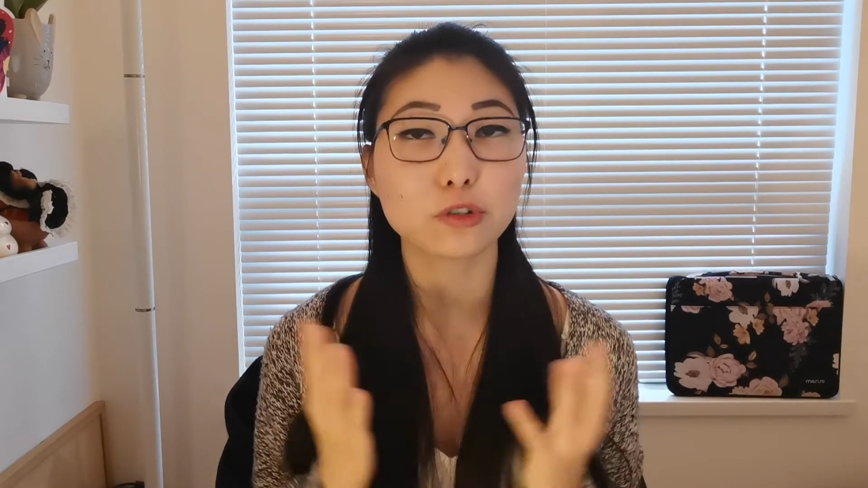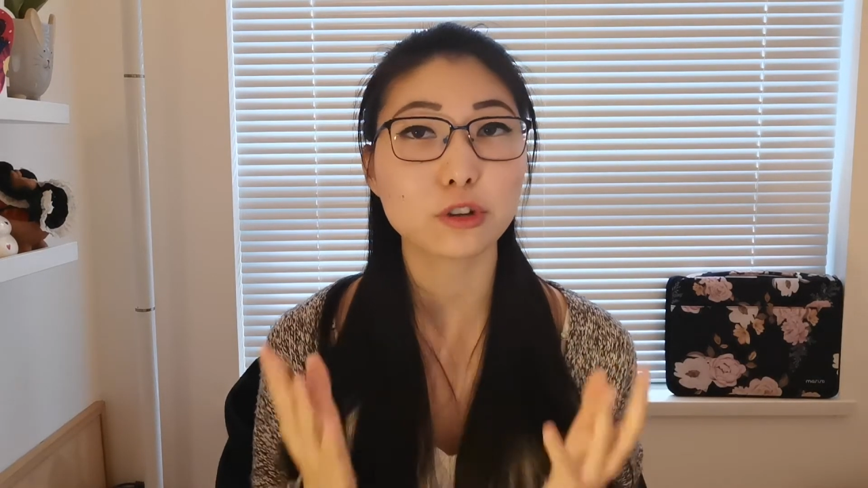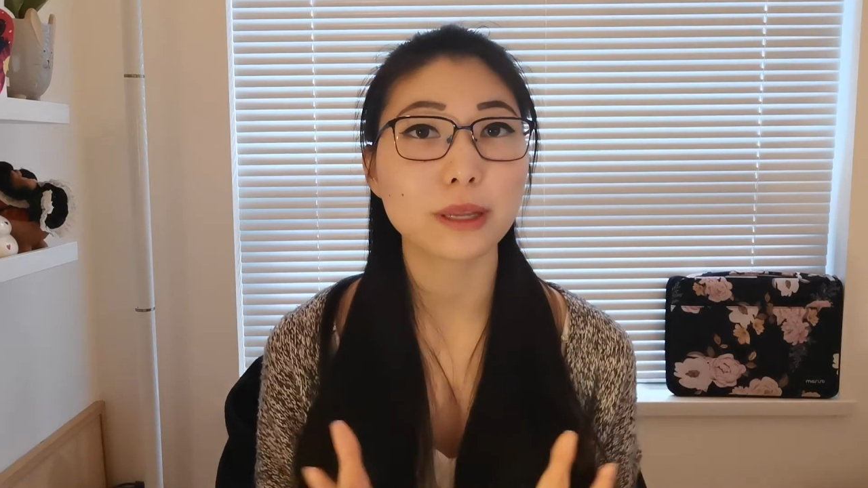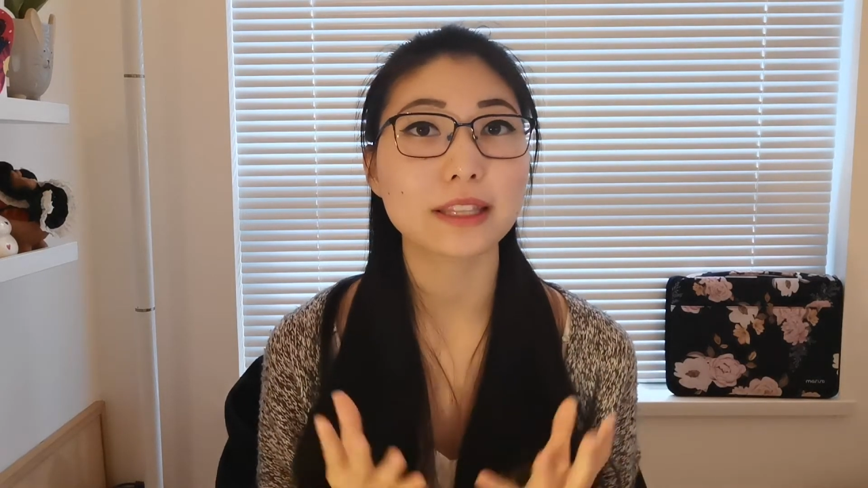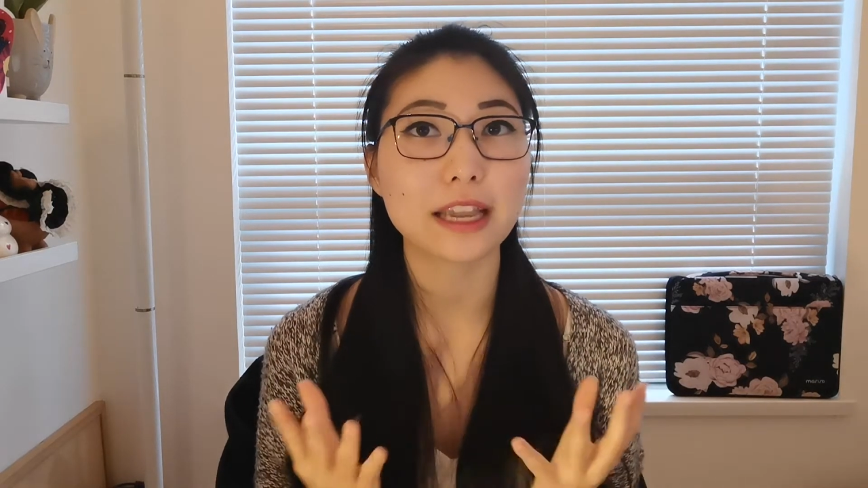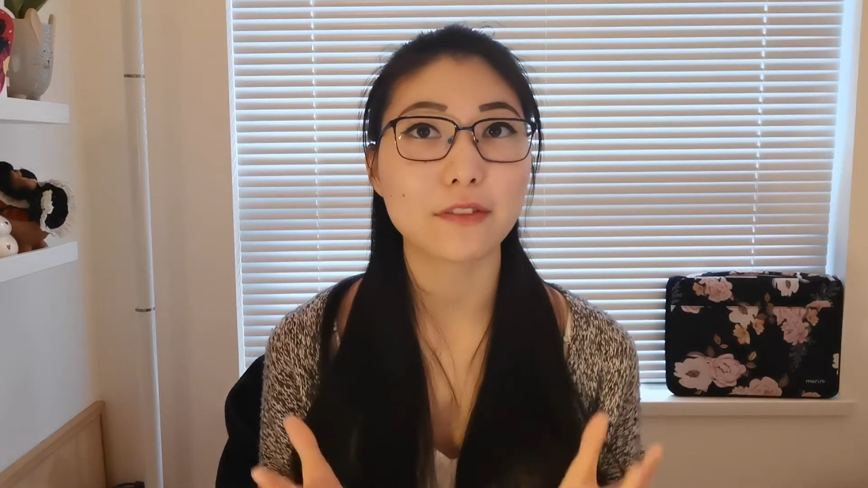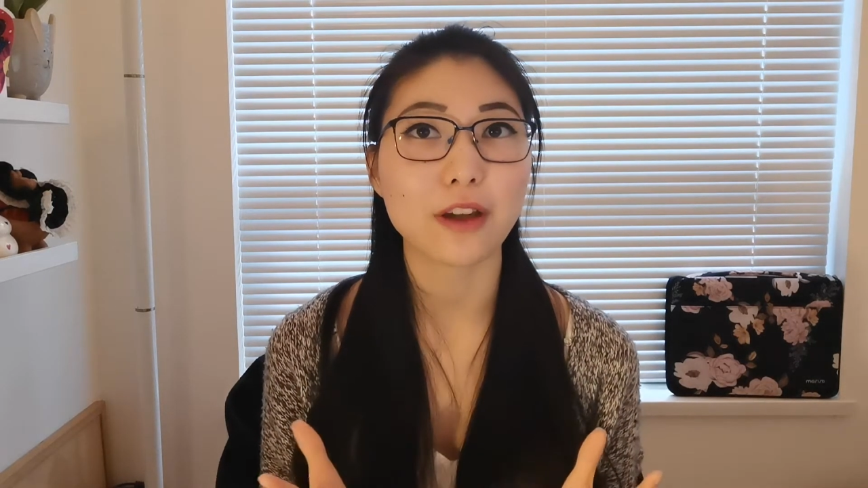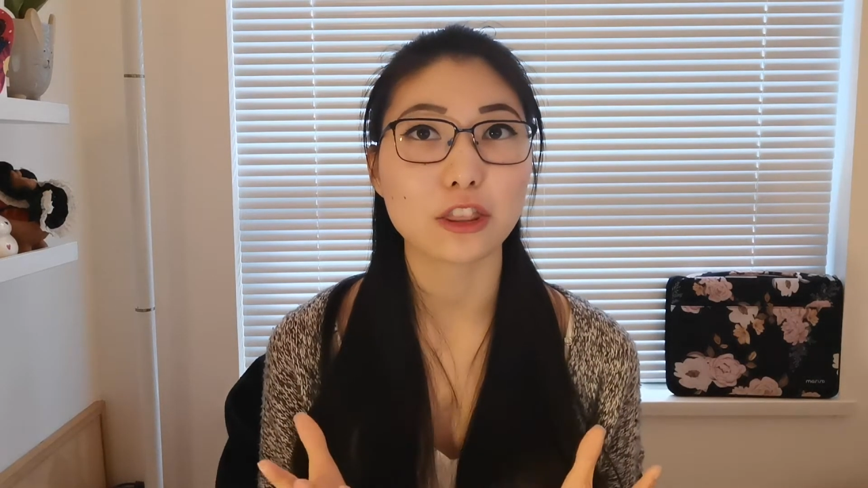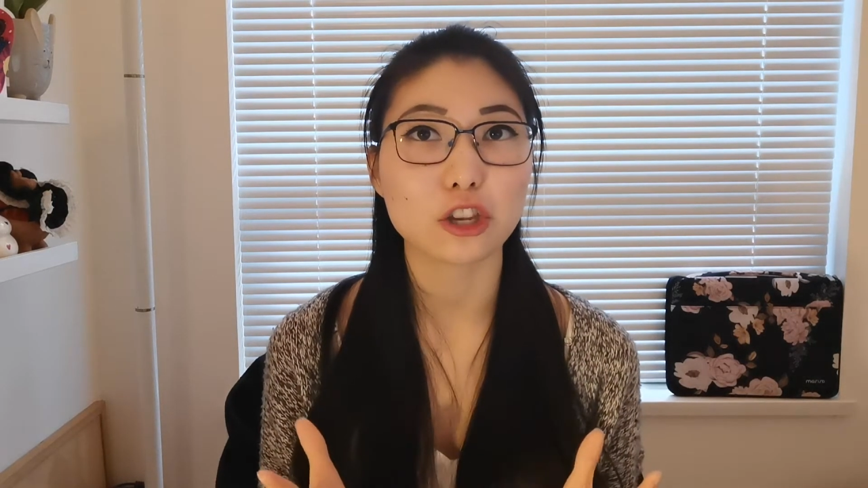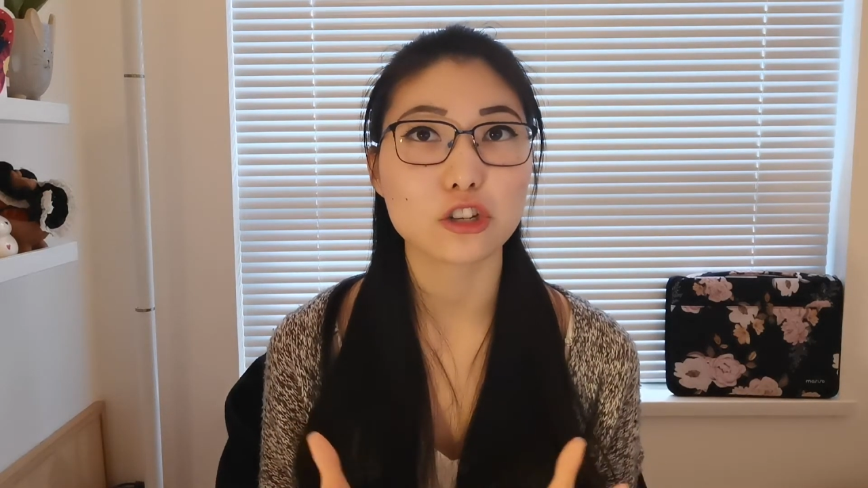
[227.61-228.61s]
group can take
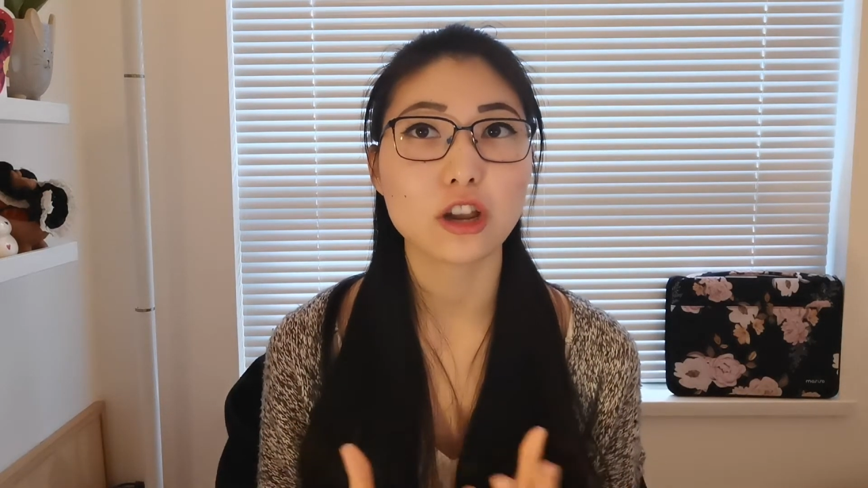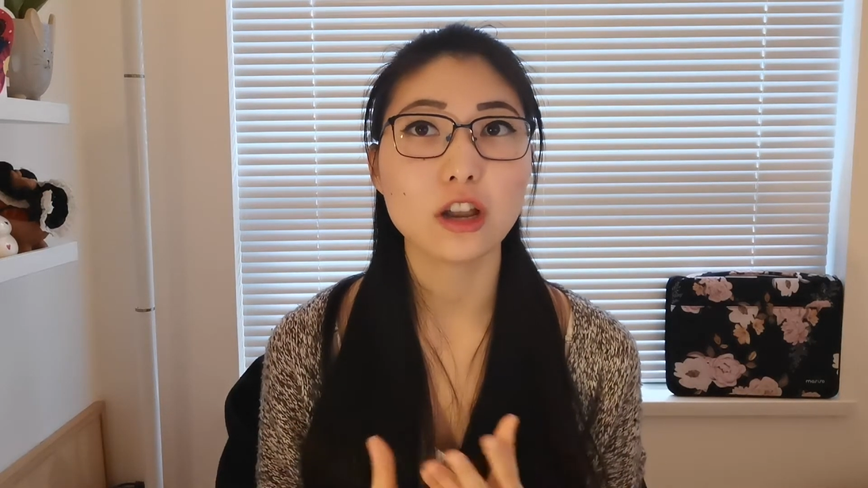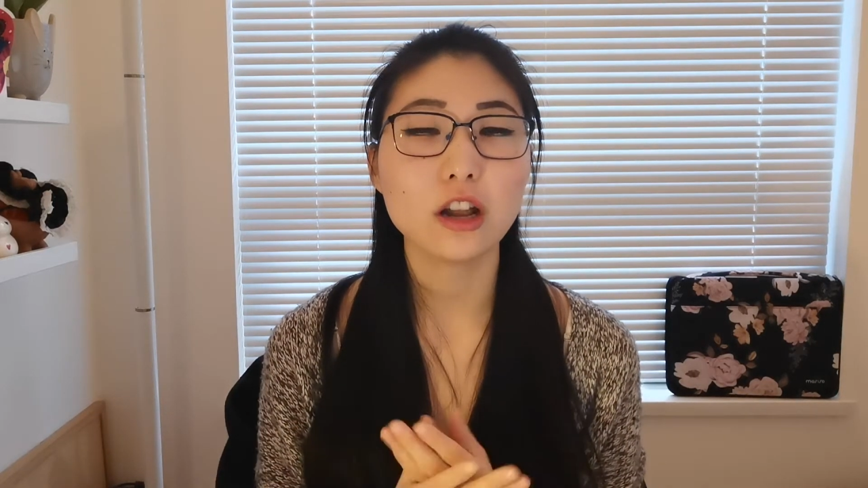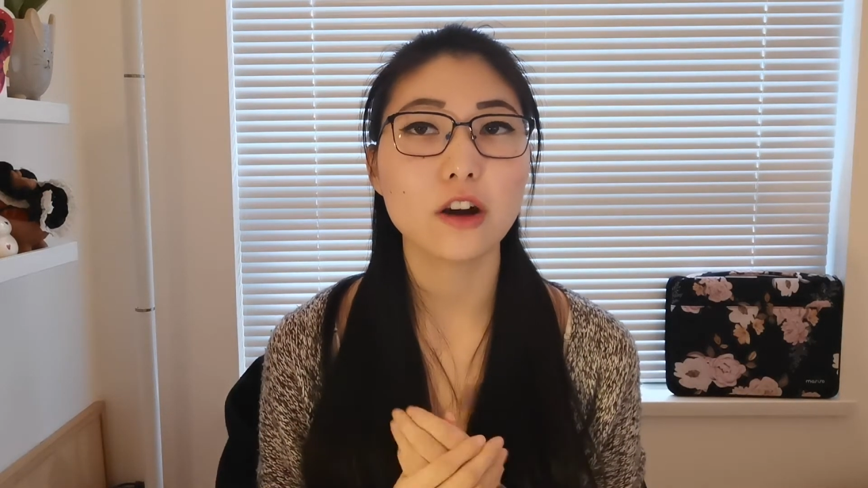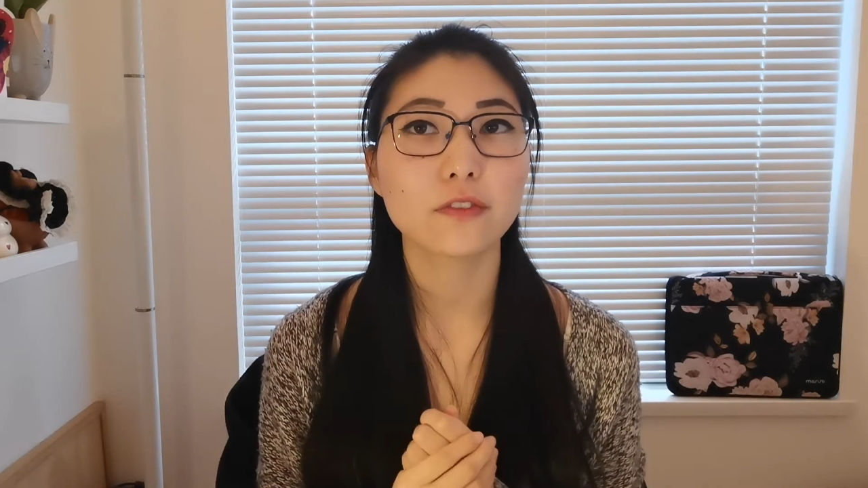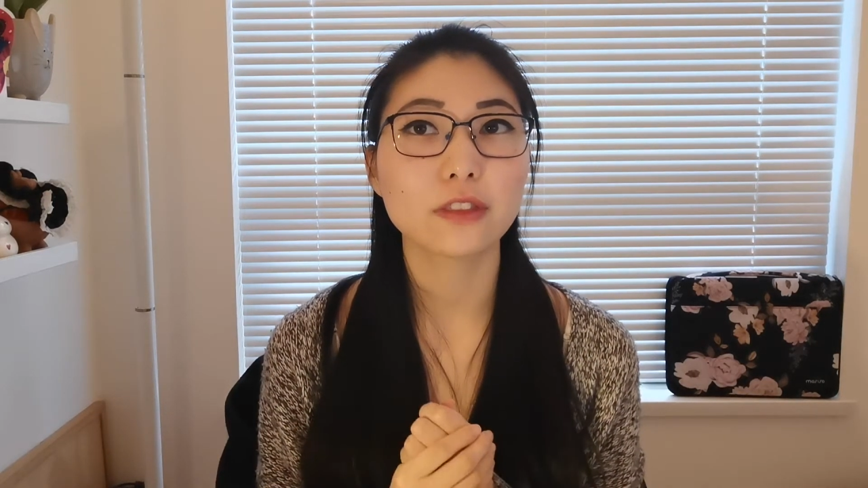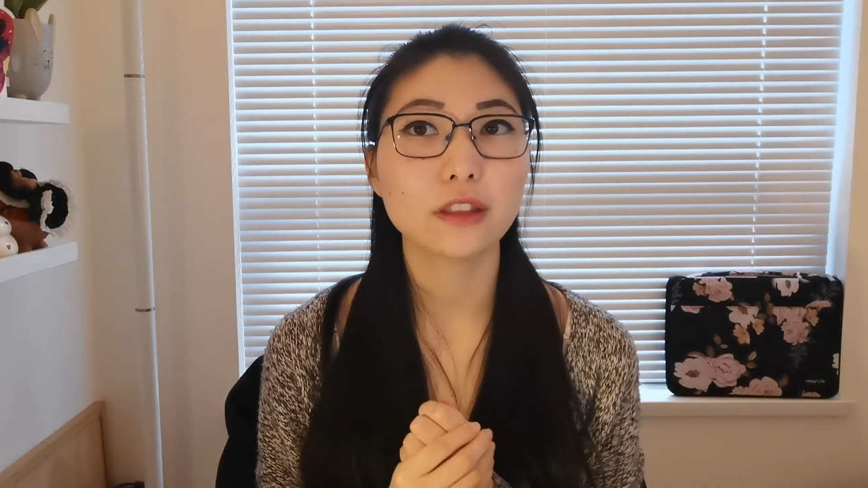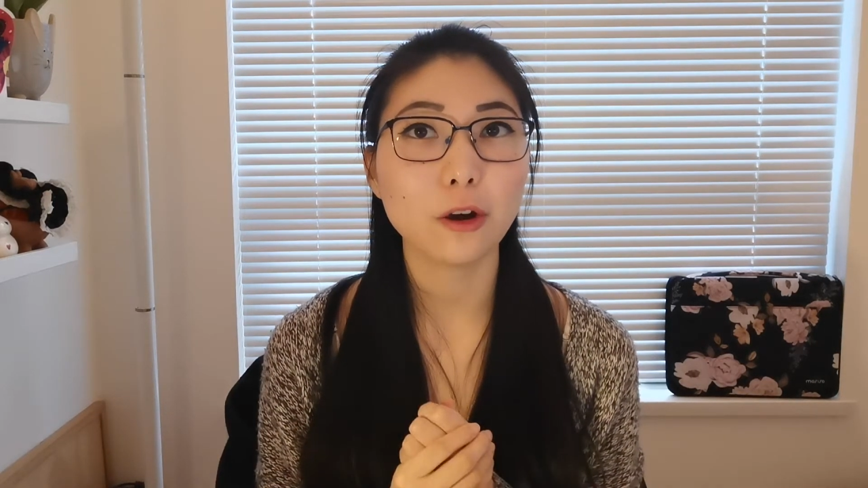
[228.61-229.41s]
advantage of